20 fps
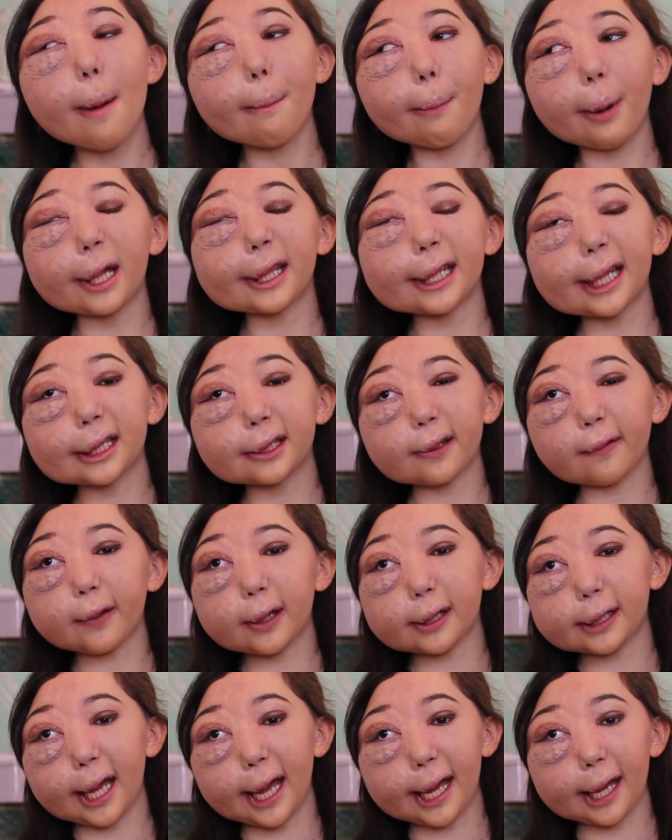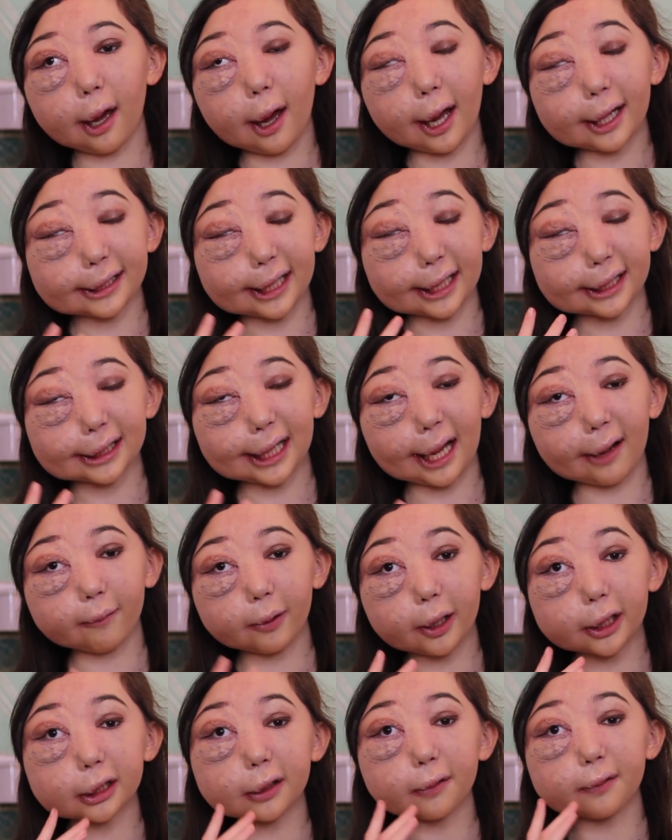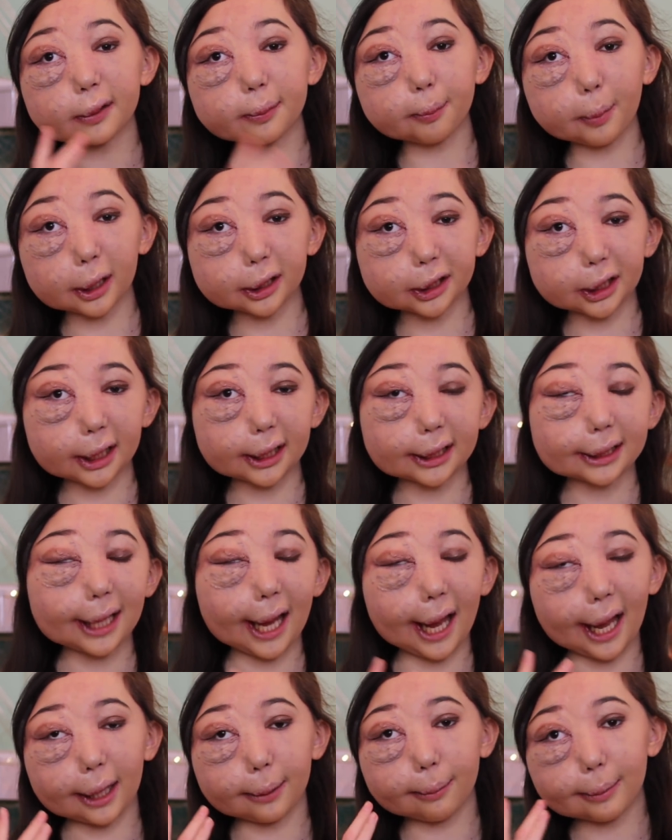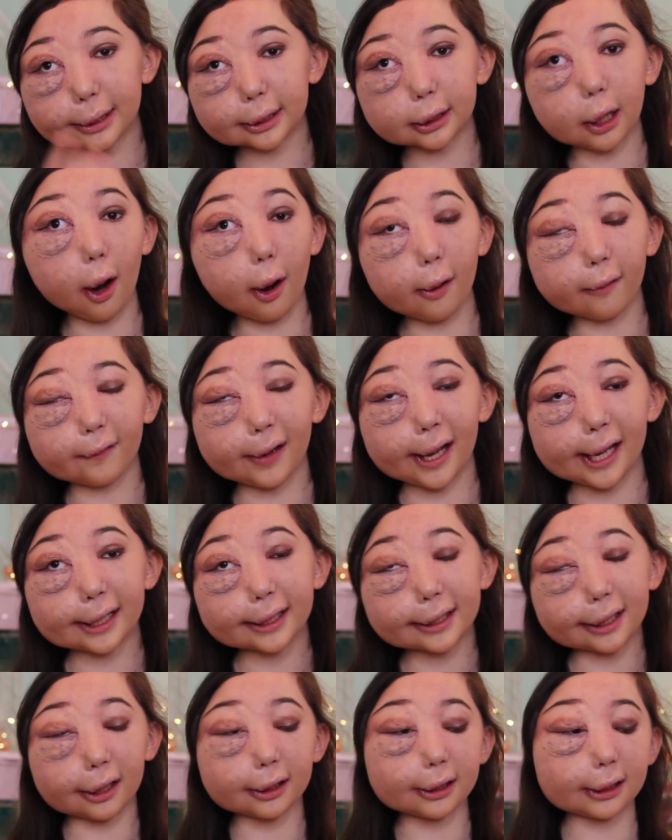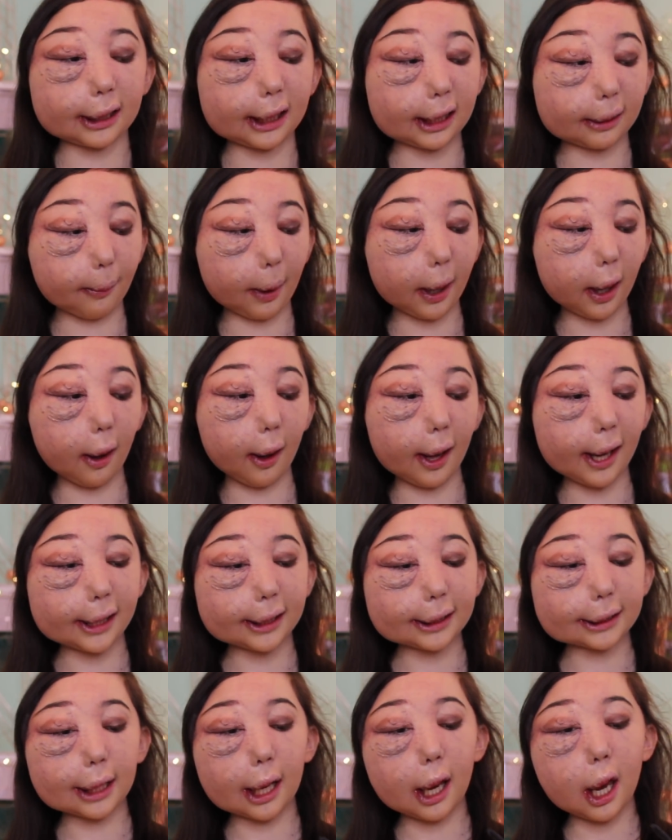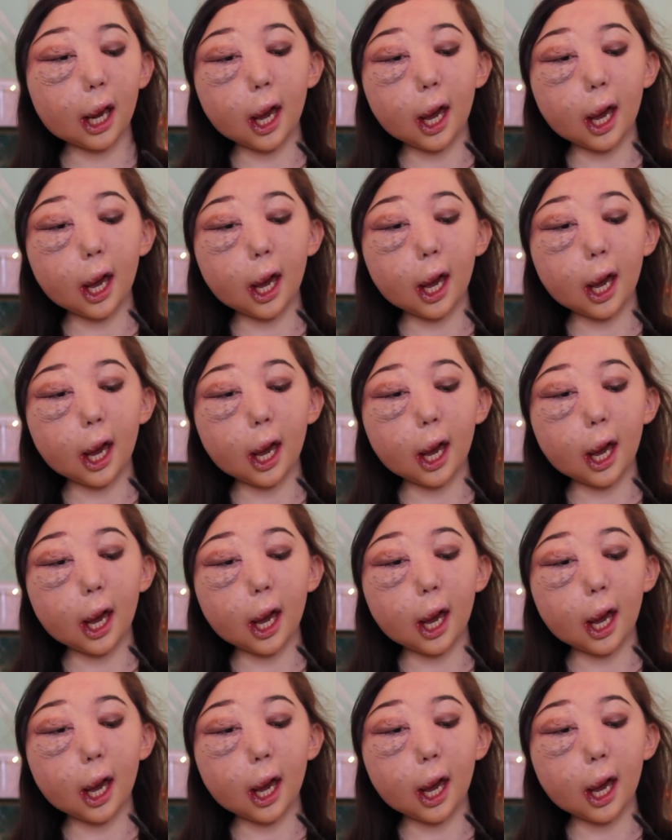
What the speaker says: by the end of the day, I tend to have loads of smudges and mascara flakes underneath my eyes.